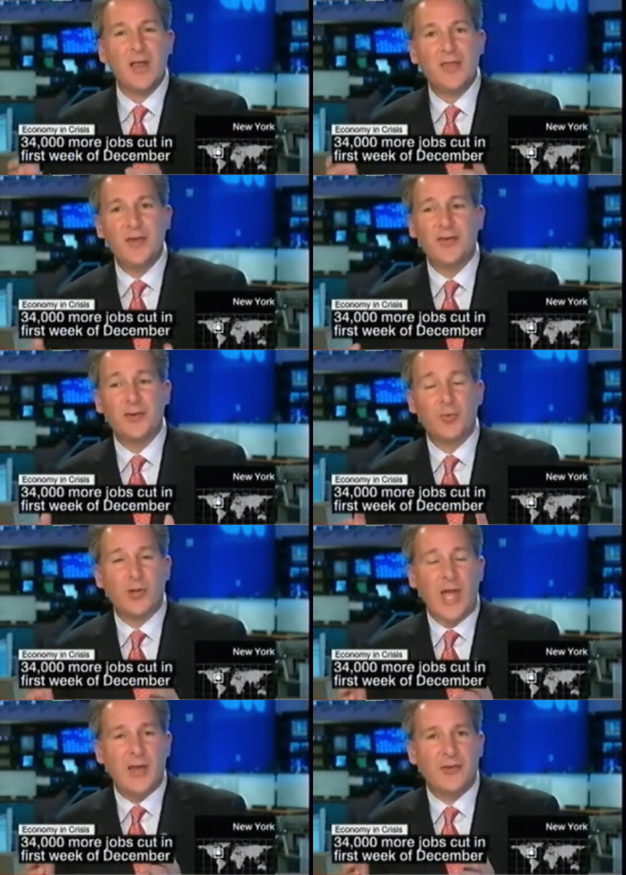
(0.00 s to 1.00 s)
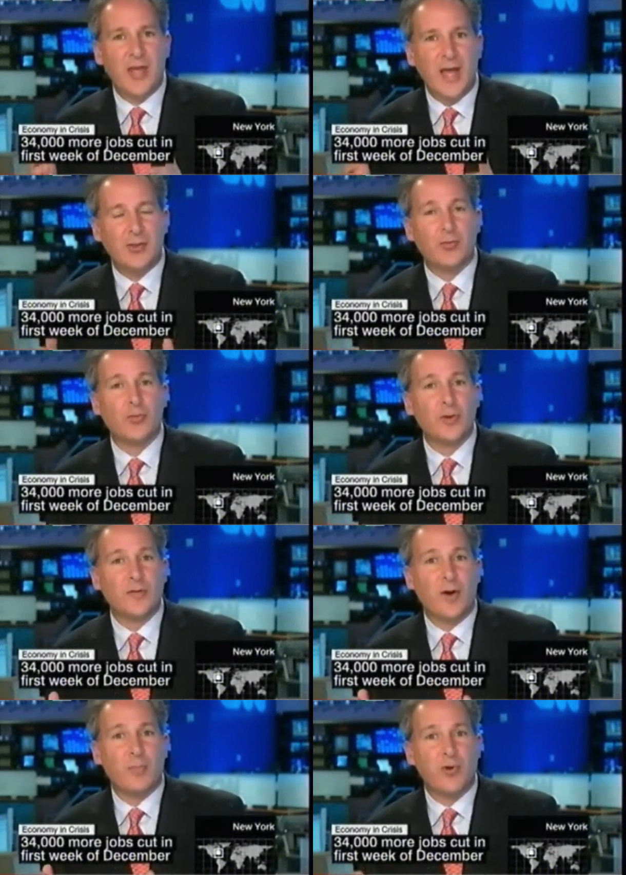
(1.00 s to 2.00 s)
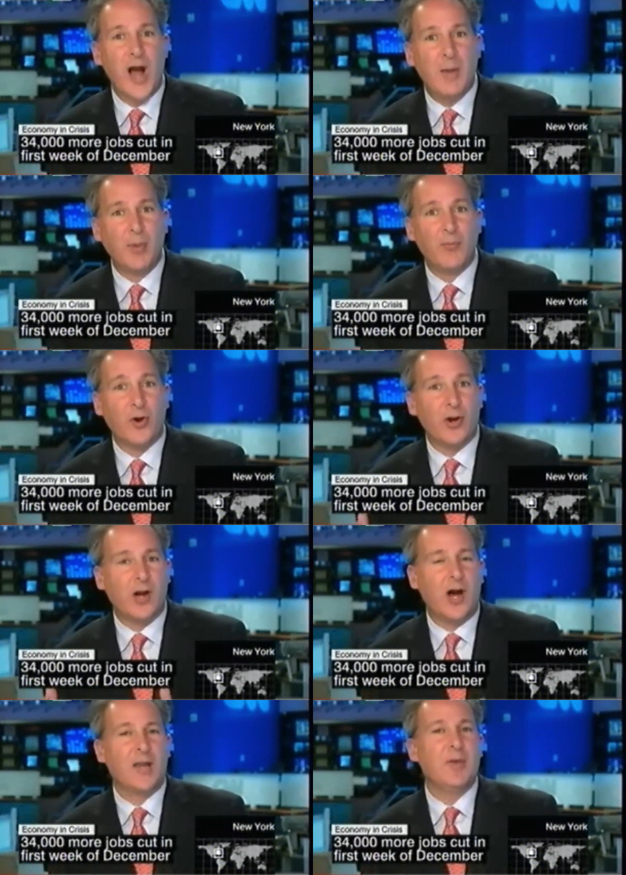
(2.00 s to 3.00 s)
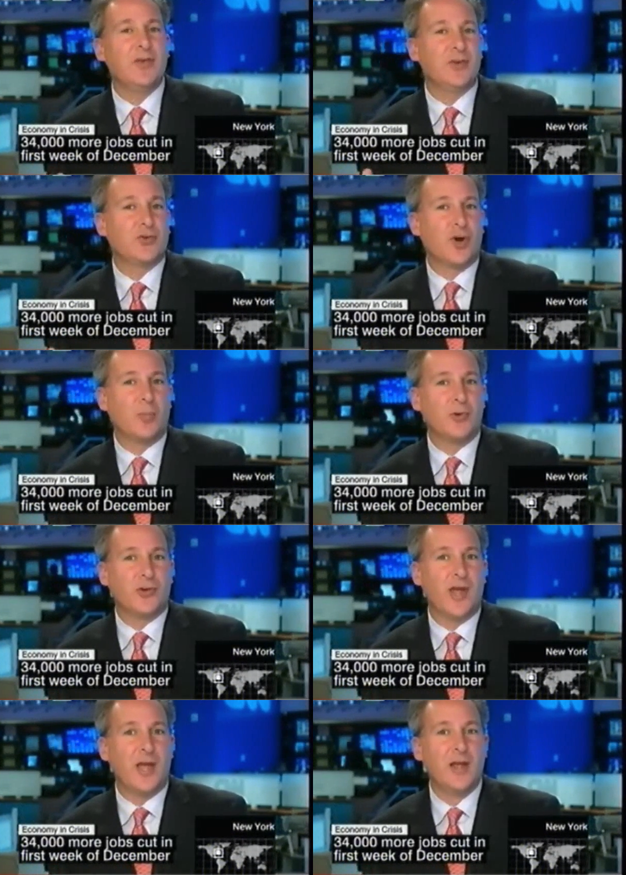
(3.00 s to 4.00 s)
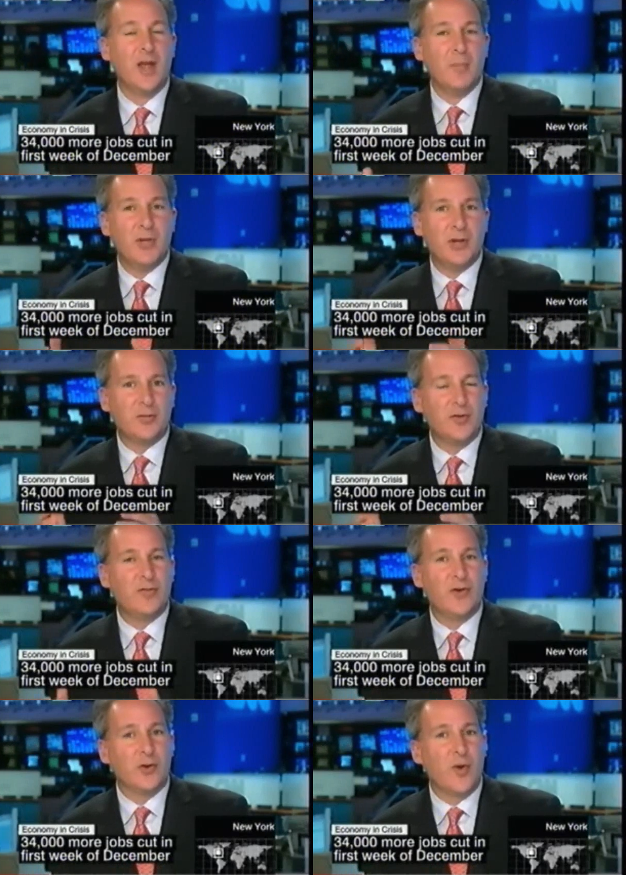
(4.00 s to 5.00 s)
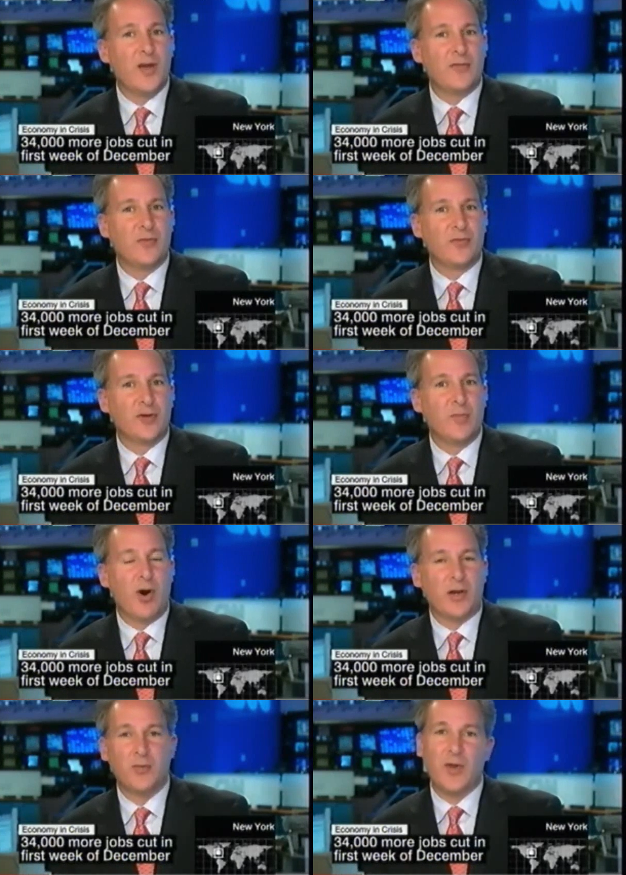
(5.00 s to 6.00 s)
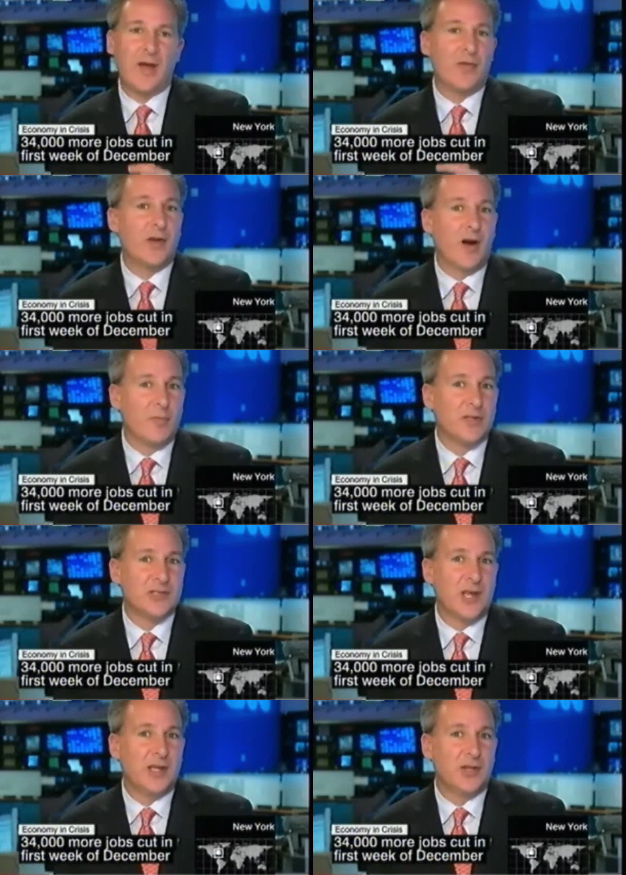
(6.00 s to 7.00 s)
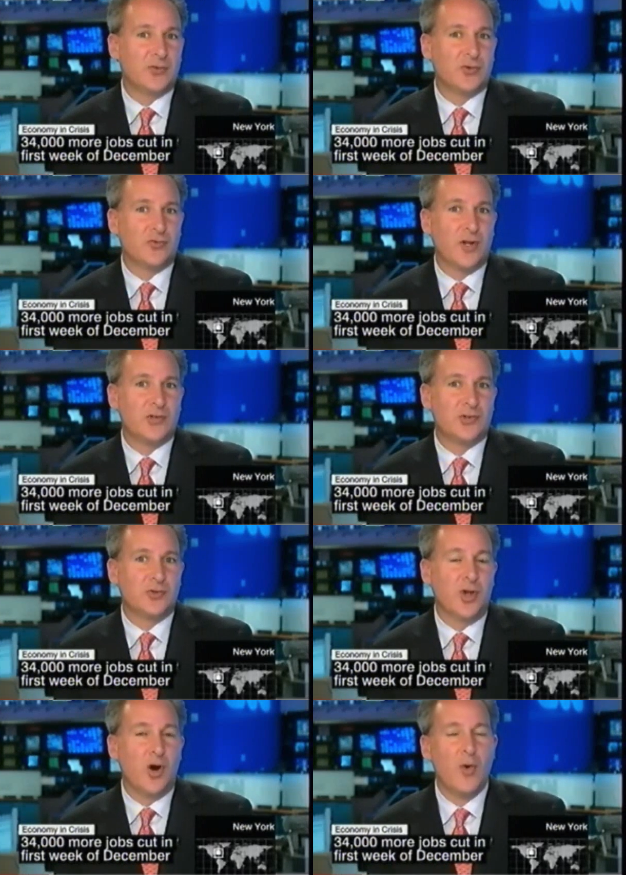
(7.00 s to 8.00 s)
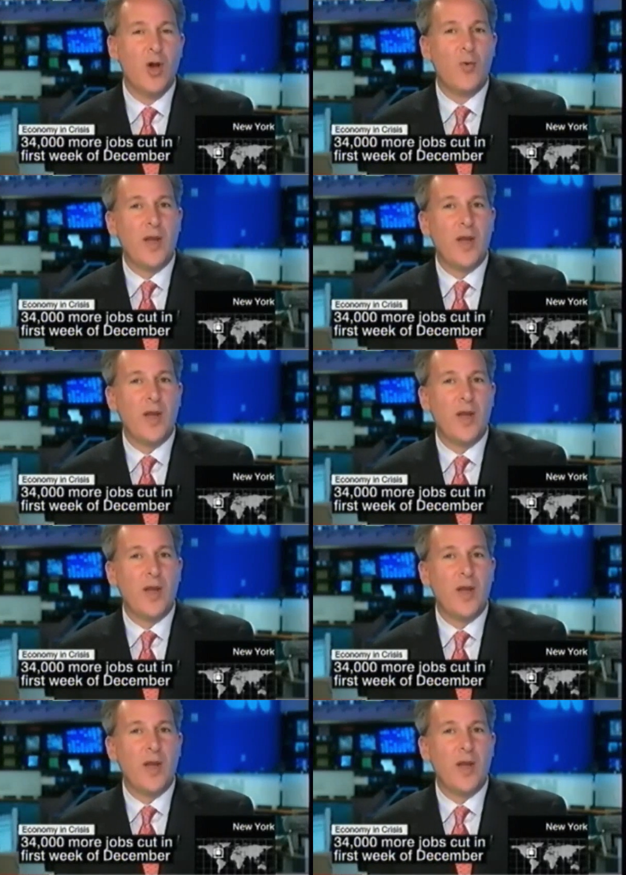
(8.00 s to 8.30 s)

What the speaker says: This is what is at the root of our problems. Our economy is in trouble today because we veered away from the free market. We had the government setting interest rates too low.